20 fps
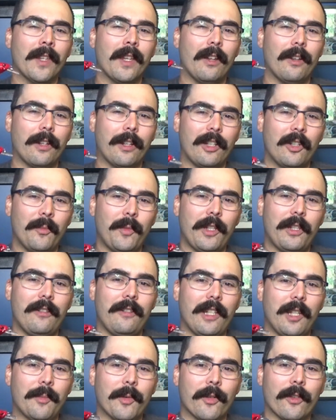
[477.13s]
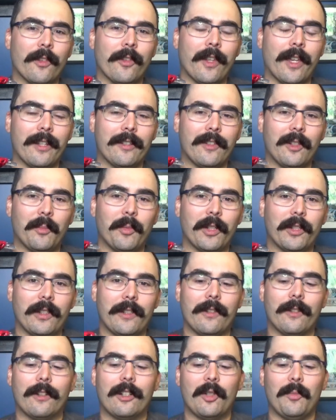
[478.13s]
are going to be deeper than that
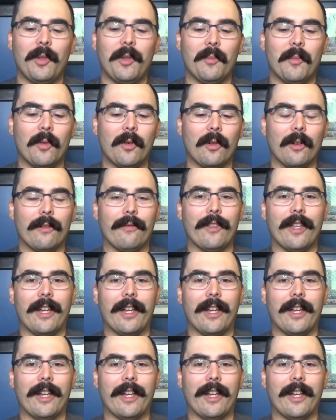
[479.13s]
typically. They're going to be more of